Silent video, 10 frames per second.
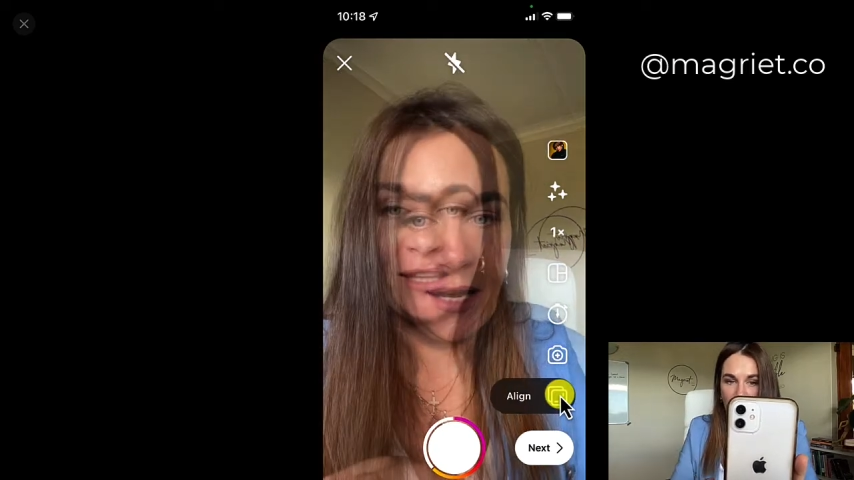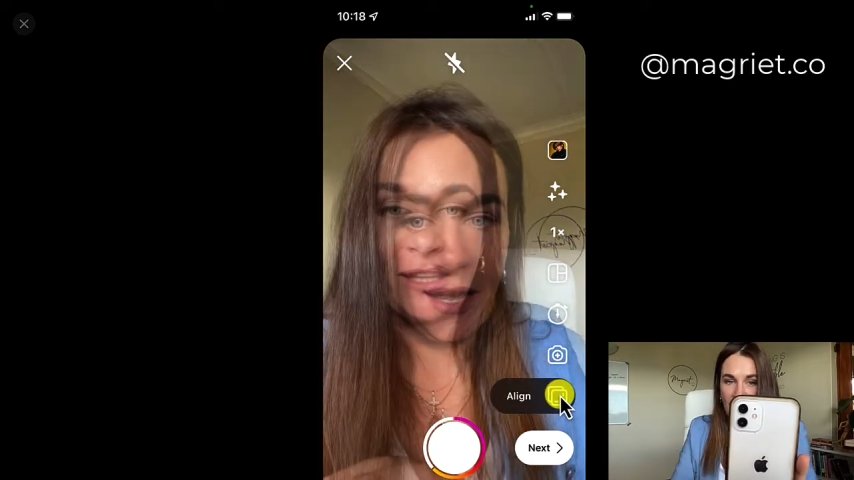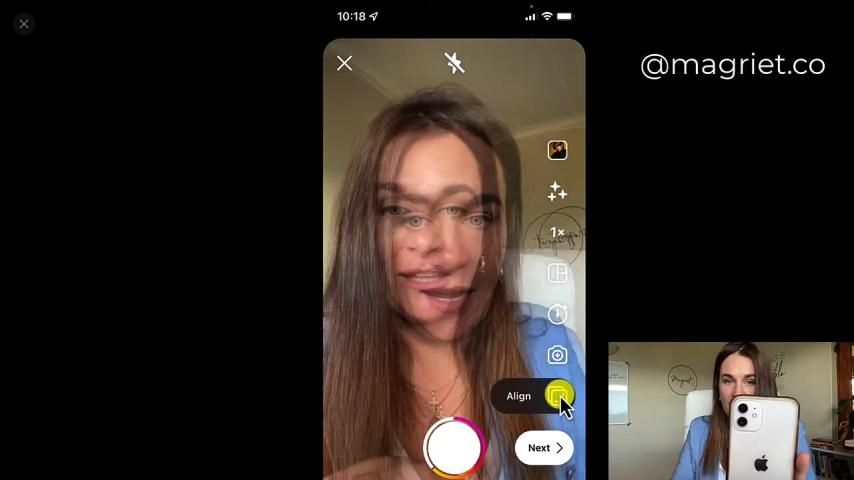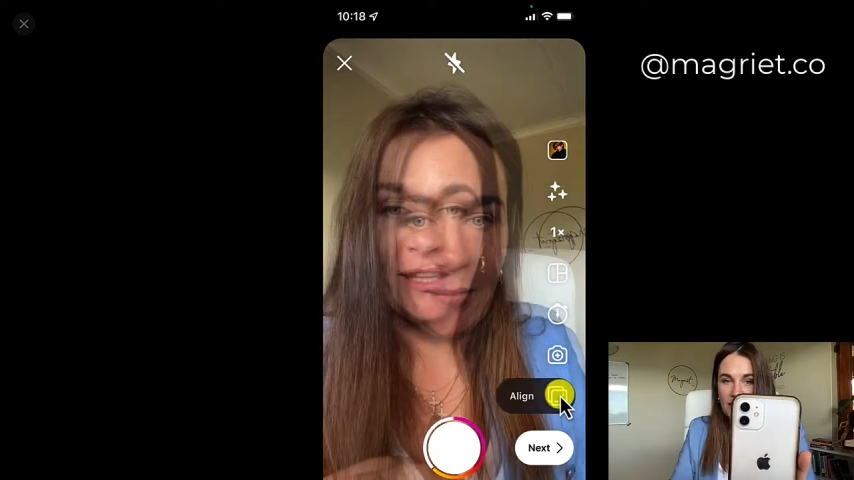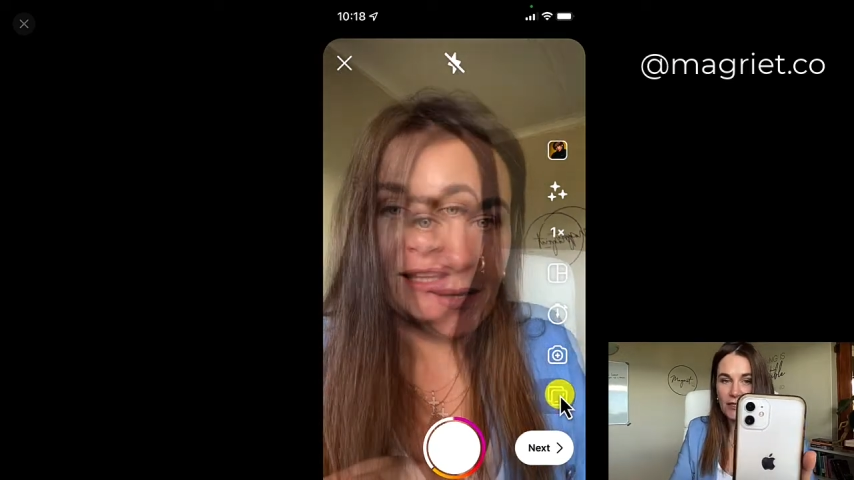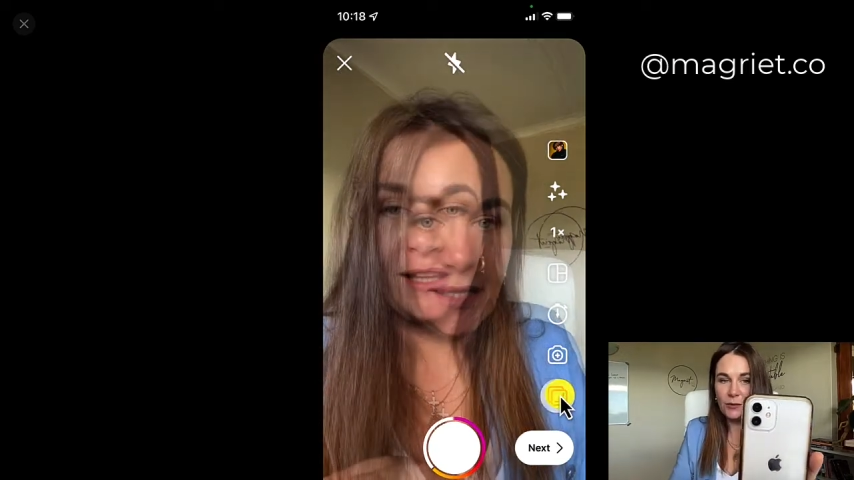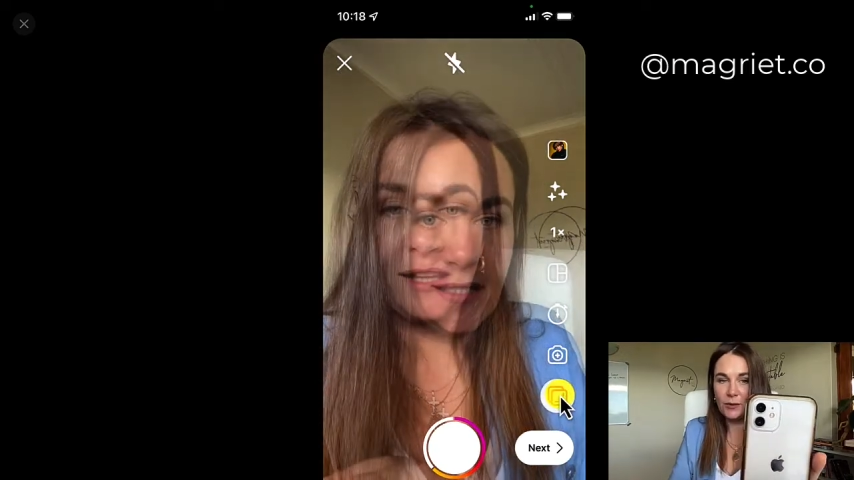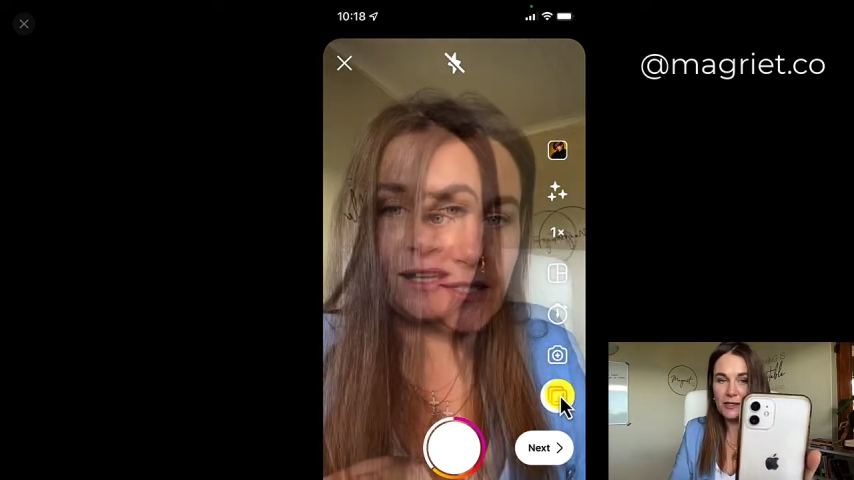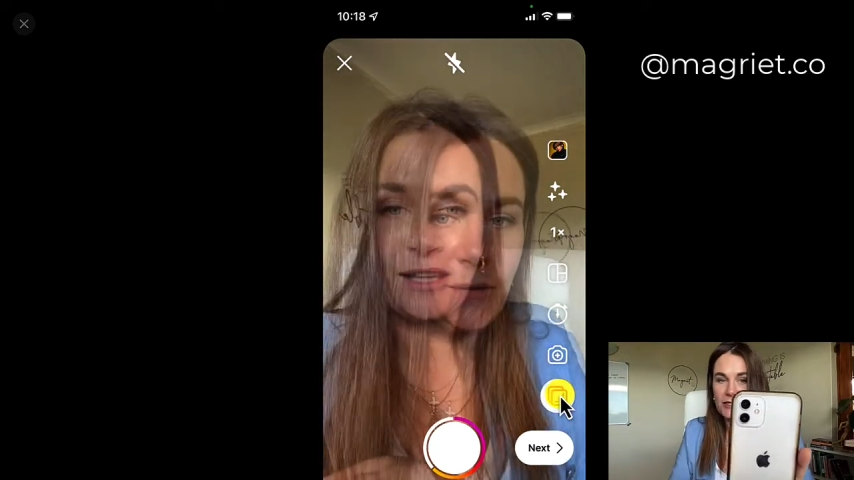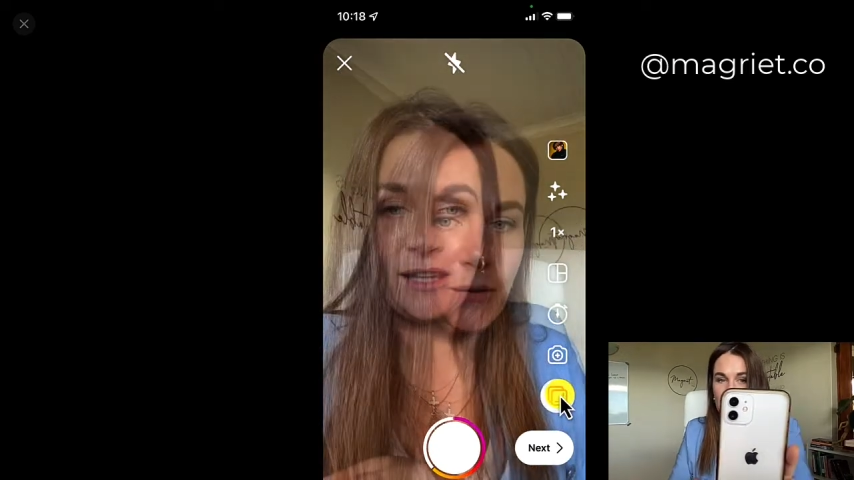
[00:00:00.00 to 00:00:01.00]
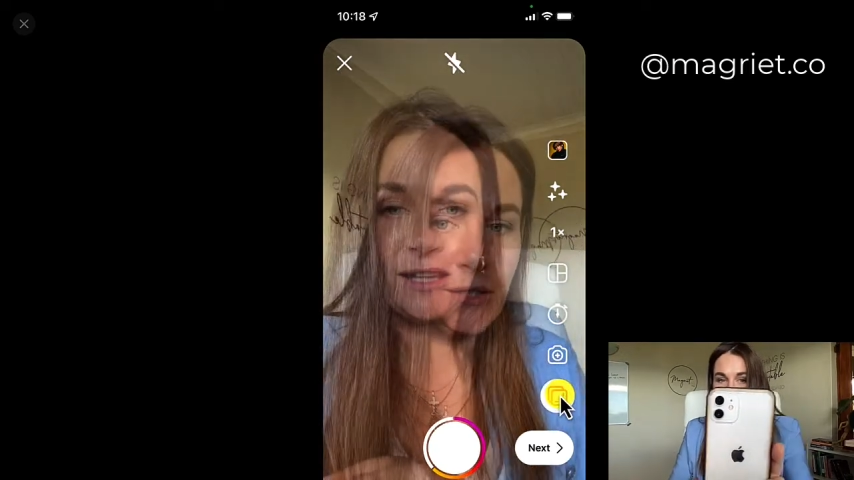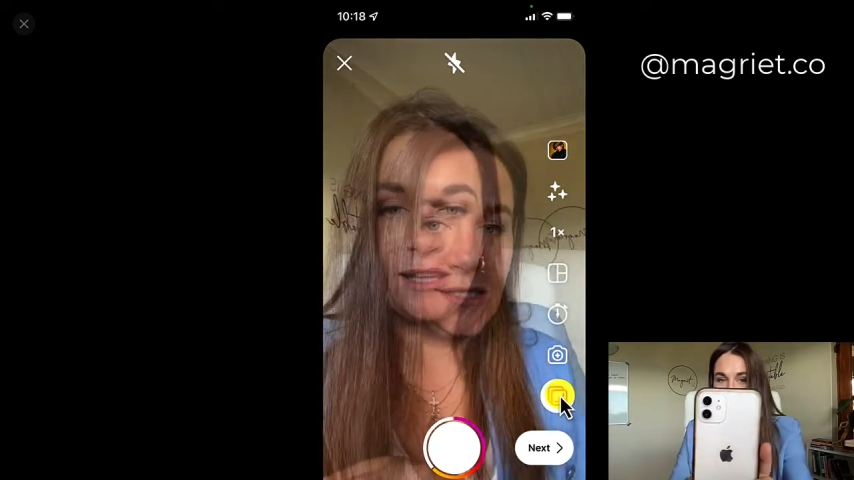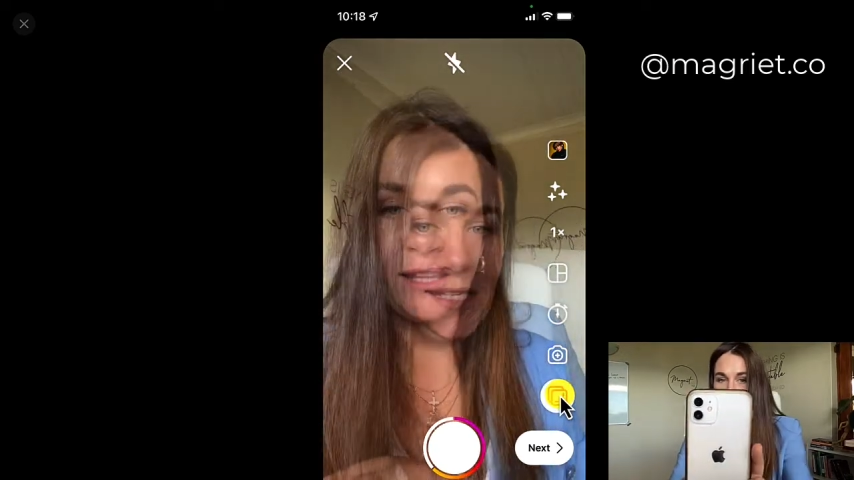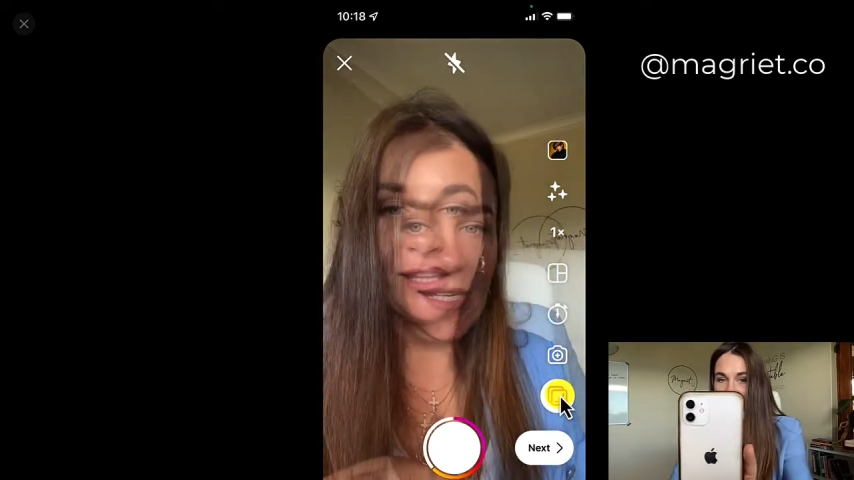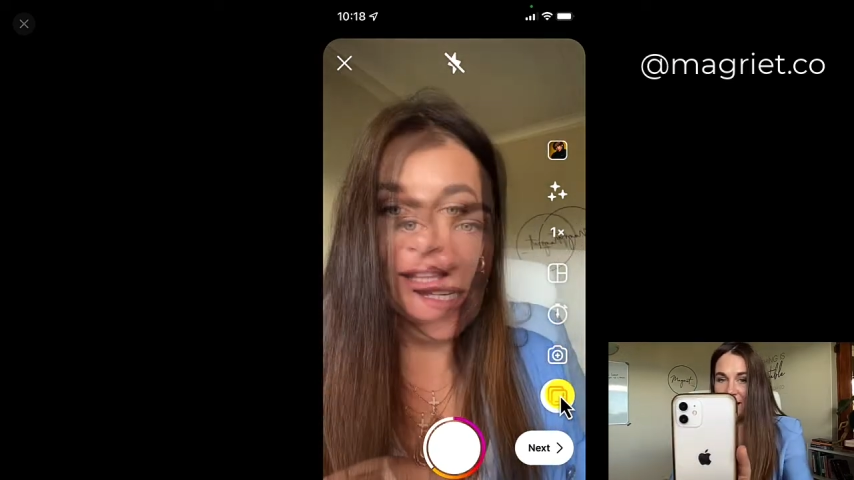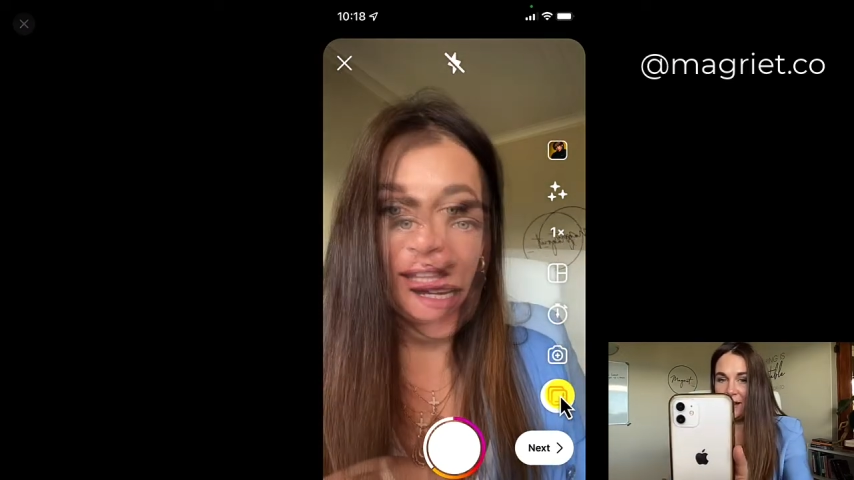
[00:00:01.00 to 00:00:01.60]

button, you will see